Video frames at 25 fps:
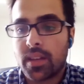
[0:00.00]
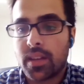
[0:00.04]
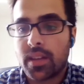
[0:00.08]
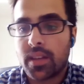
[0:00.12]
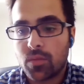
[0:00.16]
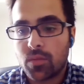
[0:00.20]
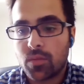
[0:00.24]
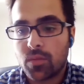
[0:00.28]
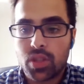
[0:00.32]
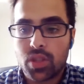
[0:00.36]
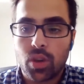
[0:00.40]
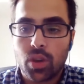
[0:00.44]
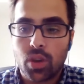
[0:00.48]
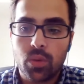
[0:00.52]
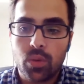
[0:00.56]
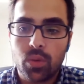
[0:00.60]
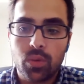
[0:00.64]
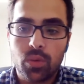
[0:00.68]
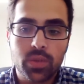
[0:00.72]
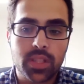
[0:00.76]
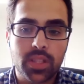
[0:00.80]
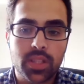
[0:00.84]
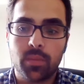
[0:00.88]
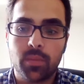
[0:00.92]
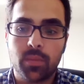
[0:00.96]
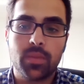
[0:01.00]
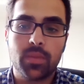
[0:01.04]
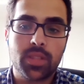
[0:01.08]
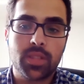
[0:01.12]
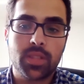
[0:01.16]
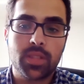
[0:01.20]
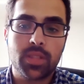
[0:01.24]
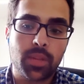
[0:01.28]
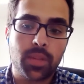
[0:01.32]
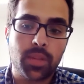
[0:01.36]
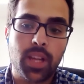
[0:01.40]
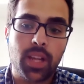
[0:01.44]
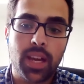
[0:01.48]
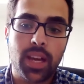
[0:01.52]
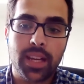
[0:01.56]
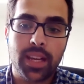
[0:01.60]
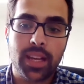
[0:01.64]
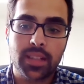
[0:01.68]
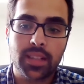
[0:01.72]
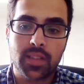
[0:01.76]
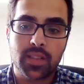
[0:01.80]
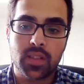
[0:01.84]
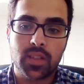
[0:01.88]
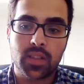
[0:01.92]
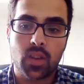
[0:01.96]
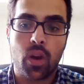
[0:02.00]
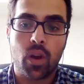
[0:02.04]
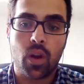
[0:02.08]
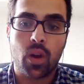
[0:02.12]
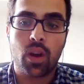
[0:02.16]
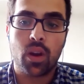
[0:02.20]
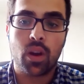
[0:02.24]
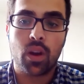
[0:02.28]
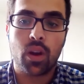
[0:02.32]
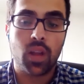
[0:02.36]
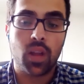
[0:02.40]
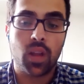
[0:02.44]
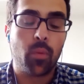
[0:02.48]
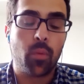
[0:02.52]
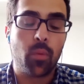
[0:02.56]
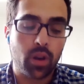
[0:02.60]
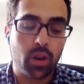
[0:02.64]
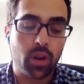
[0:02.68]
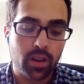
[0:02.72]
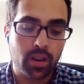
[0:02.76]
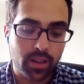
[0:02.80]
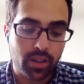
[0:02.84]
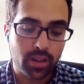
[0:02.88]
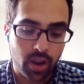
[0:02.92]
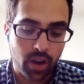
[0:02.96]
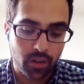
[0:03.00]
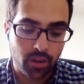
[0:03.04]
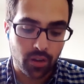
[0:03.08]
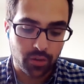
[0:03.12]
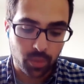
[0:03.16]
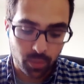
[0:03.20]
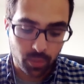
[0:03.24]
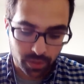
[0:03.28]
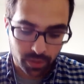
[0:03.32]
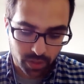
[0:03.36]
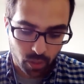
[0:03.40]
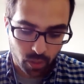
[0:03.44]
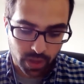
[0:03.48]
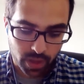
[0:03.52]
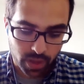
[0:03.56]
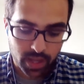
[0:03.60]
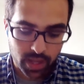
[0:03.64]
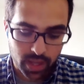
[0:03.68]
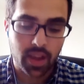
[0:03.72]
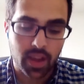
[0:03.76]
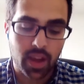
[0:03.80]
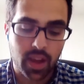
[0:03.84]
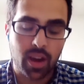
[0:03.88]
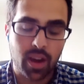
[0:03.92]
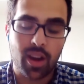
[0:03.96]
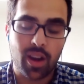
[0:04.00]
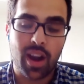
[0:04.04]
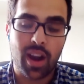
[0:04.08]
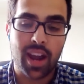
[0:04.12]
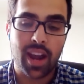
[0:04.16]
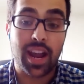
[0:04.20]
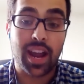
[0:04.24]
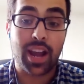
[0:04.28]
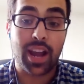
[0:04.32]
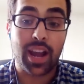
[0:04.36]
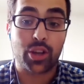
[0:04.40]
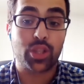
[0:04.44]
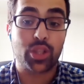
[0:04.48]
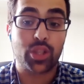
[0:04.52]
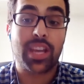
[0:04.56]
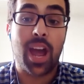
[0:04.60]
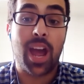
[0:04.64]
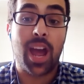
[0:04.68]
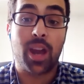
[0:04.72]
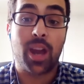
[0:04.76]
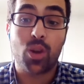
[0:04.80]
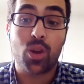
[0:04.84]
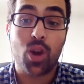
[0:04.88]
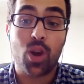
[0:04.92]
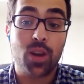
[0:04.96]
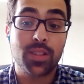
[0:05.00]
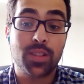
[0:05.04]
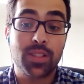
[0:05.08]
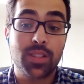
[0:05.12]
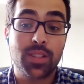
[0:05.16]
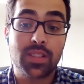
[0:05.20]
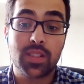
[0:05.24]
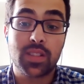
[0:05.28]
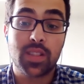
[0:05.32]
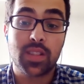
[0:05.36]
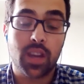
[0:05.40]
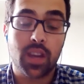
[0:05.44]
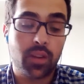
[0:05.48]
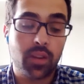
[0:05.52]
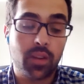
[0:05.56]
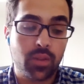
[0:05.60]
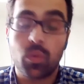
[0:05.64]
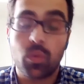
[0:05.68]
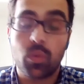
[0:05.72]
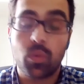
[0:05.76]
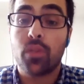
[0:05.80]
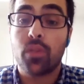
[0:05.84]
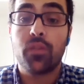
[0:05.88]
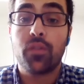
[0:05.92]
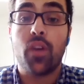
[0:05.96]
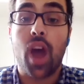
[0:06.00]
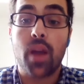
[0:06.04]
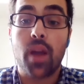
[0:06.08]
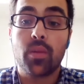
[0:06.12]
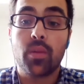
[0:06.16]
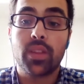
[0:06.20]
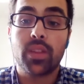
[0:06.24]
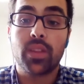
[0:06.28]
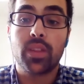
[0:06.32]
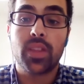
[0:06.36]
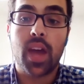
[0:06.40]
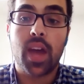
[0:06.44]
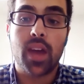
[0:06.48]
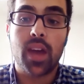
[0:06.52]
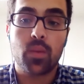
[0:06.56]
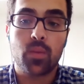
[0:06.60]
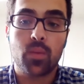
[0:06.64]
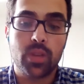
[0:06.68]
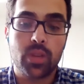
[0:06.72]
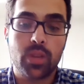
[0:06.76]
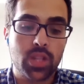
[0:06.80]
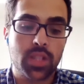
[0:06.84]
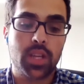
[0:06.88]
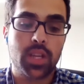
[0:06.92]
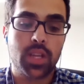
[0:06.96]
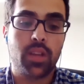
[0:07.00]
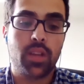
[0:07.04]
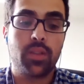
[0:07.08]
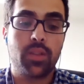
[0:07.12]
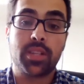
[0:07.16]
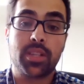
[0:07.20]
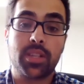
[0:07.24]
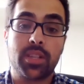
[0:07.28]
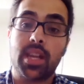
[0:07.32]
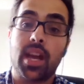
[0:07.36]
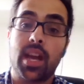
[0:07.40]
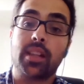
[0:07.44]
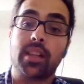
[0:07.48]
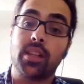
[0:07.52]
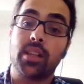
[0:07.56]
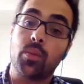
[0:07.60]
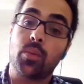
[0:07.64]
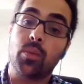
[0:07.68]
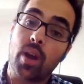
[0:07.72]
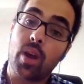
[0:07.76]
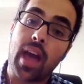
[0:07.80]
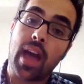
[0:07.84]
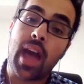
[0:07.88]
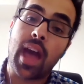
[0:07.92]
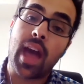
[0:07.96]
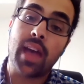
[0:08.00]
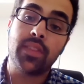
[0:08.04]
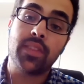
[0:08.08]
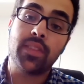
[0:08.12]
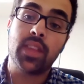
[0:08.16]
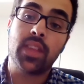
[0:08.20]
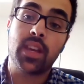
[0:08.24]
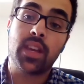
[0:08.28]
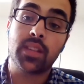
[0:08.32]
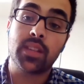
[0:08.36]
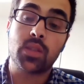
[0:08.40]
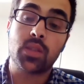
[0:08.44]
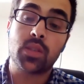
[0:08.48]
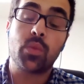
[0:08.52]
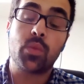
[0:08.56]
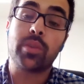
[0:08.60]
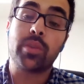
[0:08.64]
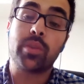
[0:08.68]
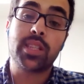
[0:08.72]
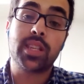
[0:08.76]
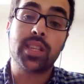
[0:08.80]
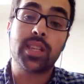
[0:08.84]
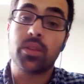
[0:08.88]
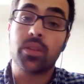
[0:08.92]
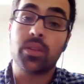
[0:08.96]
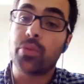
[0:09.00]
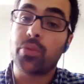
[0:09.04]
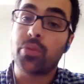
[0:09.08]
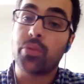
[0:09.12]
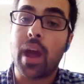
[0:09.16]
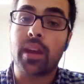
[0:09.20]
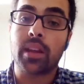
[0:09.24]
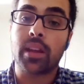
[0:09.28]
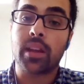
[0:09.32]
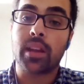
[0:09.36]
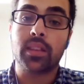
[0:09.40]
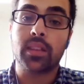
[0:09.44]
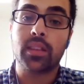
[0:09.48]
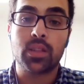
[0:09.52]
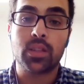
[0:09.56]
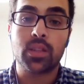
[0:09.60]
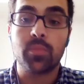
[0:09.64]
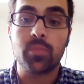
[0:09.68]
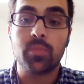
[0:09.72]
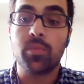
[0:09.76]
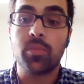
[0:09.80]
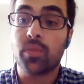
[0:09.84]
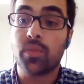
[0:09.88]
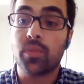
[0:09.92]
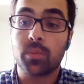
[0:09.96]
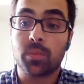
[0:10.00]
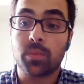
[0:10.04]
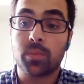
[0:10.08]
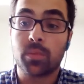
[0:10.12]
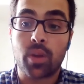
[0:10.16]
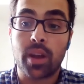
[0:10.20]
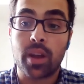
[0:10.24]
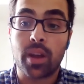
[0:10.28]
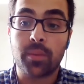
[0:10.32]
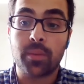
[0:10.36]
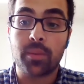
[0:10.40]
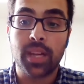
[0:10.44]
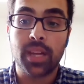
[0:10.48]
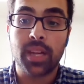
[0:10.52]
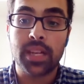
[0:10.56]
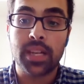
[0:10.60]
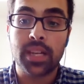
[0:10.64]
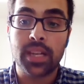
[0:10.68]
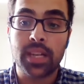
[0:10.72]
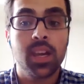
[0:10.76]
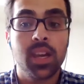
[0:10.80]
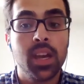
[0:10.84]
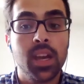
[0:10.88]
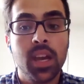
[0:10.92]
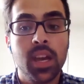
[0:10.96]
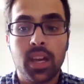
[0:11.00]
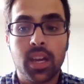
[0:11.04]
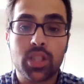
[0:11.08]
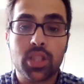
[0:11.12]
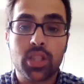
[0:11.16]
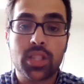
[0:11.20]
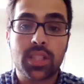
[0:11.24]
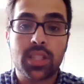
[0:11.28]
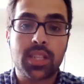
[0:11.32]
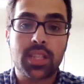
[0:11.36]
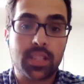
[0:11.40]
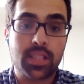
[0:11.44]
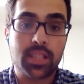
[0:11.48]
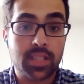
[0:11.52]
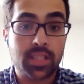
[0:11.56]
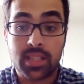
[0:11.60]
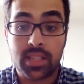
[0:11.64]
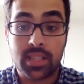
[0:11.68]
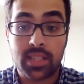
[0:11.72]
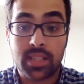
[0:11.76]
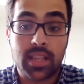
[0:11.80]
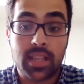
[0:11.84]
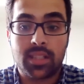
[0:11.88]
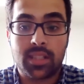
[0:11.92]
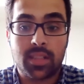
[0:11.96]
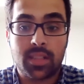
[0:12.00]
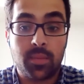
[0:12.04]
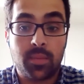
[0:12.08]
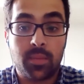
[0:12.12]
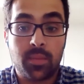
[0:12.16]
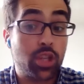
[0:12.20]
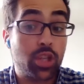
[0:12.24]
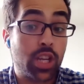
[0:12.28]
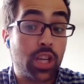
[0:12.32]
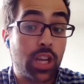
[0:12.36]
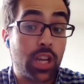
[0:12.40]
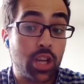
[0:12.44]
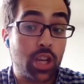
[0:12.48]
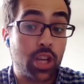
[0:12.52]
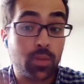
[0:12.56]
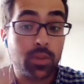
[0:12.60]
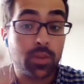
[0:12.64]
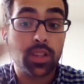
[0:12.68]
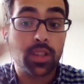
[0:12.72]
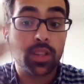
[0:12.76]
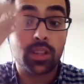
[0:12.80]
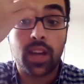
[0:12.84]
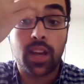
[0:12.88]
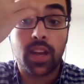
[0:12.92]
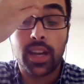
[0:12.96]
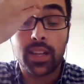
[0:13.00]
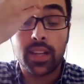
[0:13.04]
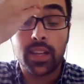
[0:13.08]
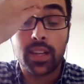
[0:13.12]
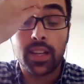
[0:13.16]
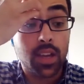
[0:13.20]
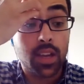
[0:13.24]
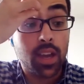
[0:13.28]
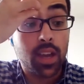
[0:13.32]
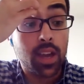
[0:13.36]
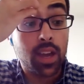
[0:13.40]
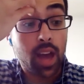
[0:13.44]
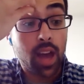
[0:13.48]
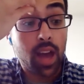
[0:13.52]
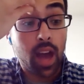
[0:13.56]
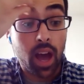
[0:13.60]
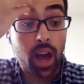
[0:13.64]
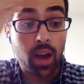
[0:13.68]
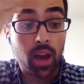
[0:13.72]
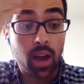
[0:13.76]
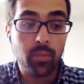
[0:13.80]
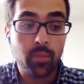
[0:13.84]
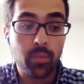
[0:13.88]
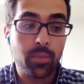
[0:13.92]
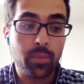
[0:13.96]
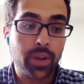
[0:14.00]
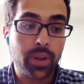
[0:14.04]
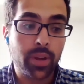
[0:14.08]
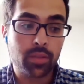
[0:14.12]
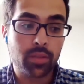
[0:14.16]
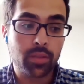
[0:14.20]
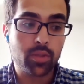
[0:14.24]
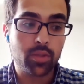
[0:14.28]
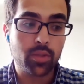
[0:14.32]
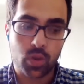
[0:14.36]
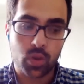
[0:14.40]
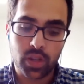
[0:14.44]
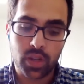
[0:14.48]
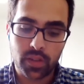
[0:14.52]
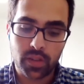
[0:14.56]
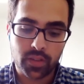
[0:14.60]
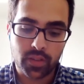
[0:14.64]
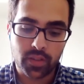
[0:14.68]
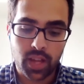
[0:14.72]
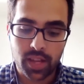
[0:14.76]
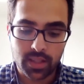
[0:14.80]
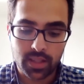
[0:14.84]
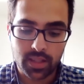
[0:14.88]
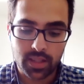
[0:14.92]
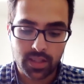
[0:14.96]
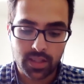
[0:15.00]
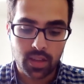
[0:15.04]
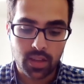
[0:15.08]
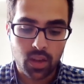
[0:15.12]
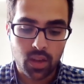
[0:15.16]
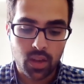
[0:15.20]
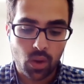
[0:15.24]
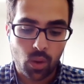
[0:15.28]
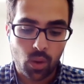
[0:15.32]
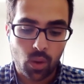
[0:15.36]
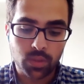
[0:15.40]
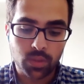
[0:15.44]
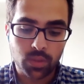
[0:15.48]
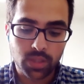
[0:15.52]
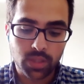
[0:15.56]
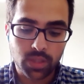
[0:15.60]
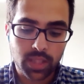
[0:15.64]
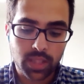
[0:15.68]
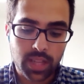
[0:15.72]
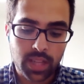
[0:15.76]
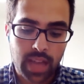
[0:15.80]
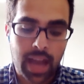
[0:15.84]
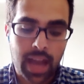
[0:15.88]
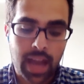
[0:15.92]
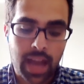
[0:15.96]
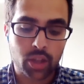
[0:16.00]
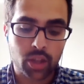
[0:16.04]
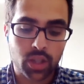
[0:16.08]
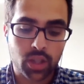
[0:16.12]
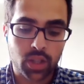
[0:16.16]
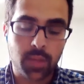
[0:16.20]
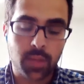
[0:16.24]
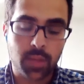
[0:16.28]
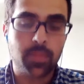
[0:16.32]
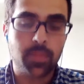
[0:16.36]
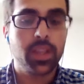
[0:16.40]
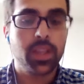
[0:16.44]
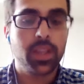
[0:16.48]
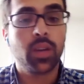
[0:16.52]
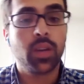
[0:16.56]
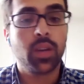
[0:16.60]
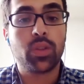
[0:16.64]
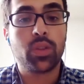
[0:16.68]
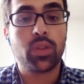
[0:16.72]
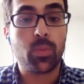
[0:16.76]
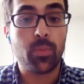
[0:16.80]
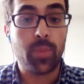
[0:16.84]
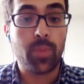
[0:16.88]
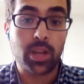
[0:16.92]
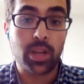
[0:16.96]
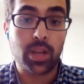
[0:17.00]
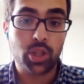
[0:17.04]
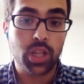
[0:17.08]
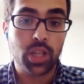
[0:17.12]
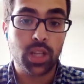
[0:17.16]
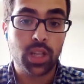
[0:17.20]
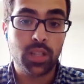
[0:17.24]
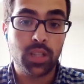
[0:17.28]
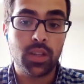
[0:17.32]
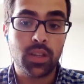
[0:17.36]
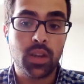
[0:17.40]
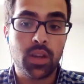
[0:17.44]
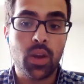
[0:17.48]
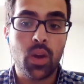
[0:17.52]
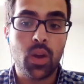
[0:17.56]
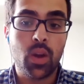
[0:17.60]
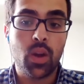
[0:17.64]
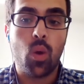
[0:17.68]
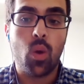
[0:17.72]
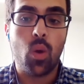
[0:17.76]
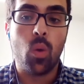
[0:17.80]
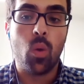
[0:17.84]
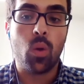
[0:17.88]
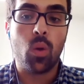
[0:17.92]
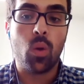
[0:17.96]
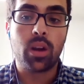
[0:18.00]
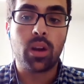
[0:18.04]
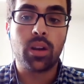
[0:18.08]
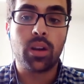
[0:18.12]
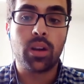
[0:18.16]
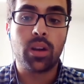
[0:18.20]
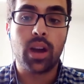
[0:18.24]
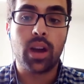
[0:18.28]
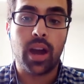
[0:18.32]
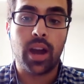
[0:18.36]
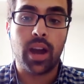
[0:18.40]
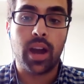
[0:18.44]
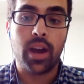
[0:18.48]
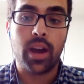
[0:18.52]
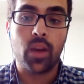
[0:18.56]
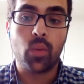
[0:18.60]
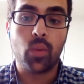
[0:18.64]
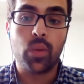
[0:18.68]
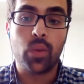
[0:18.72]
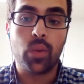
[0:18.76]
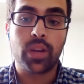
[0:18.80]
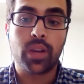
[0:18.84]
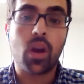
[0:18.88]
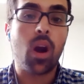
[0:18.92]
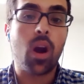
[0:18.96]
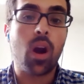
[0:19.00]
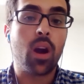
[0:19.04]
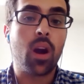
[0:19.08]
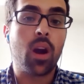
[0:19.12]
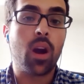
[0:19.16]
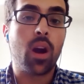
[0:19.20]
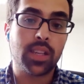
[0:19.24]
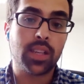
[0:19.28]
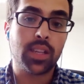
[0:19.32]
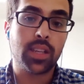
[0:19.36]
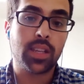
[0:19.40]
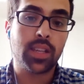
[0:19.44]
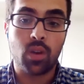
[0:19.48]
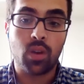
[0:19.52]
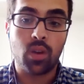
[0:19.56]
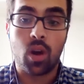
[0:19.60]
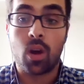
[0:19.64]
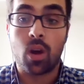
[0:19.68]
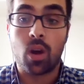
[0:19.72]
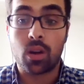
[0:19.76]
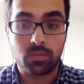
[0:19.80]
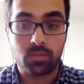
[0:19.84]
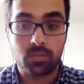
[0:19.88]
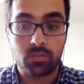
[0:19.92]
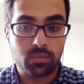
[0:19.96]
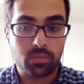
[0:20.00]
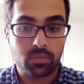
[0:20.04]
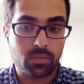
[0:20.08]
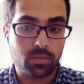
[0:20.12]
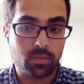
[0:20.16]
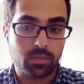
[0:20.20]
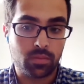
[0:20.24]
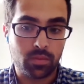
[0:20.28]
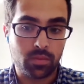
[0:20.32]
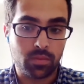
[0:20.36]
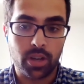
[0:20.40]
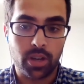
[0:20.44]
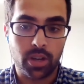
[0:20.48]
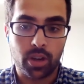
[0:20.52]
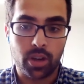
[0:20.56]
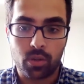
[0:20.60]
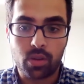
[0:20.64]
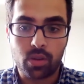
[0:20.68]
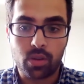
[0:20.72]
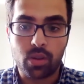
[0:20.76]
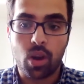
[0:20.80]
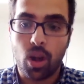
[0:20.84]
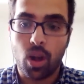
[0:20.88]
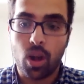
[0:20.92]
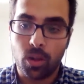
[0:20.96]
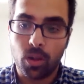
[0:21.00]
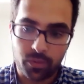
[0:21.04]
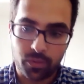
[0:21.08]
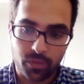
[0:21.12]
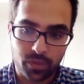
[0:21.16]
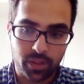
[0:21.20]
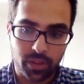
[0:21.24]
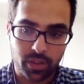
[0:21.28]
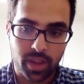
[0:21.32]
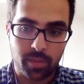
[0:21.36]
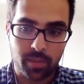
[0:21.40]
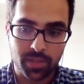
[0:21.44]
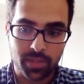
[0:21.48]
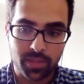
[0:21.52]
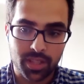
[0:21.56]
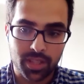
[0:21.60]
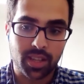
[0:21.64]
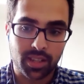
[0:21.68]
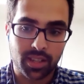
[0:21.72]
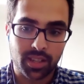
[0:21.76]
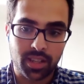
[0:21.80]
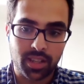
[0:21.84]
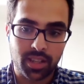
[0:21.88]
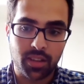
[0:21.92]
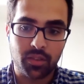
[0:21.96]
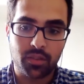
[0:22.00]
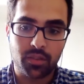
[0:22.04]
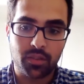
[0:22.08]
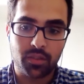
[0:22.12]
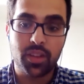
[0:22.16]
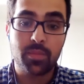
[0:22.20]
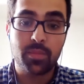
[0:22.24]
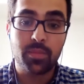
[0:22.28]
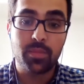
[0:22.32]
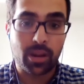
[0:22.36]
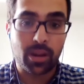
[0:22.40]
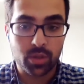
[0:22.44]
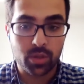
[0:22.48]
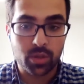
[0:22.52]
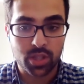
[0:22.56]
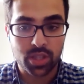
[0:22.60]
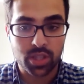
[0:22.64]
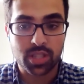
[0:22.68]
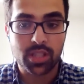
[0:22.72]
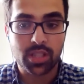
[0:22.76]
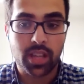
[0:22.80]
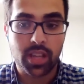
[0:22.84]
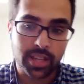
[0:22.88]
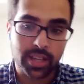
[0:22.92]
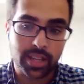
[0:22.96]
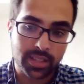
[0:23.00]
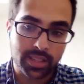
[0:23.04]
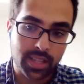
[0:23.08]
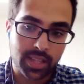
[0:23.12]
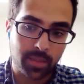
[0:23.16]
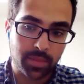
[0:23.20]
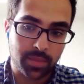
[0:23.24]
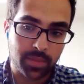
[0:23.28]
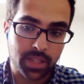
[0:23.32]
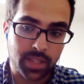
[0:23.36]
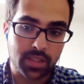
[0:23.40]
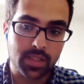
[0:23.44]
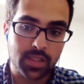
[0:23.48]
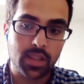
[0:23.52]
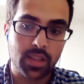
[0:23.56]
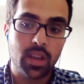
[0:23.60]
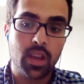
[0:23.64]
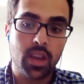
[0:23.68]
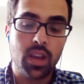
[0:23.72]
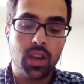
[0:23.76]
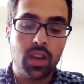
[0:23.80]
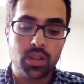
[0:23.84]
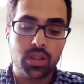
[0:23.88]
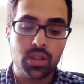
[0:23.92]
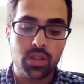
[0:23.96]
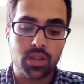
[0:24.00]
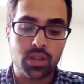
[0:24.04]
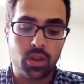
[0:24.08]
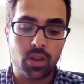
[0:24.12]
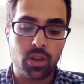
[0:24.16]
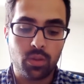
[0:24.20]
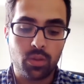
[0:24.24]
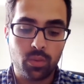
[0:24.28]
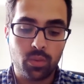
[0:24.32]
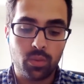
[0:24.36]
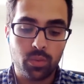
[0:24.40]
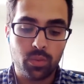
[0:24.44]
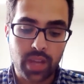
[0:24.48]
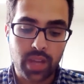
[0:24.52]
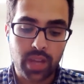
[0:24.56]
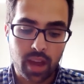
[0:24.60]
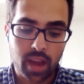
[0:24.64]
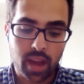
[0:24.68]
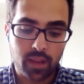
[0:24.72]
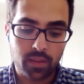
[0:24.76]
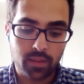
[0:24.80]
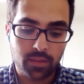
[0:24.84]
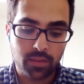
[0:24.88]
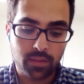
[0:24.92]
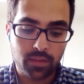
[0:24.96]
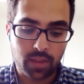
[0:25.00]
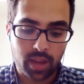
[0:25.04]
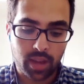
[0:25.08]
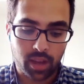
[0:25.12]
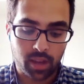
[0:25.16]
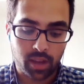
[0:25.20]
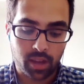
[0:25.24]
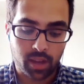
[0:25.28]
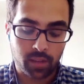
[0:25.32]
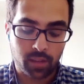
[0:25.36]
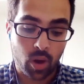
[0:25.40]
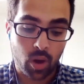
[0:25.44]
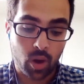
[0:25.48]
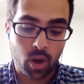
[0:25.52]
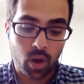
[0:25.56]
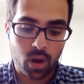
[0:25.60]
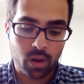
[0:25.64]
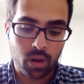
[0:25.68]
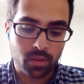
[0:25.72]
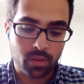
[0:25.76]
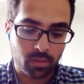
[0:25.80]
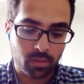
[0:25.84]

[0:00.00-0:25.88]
so some clients are a lot more comfortable with going in there and actually adding cards and stuff, and we're fine with that. We just tell them exactly where to add things, and when we see that they're adding things, we move them to the right place. It just takes some education with clients, but the majority of clients only action on something when they're mentioned or when a card is in our column for them to give feedback, which is client acceptance. So we have our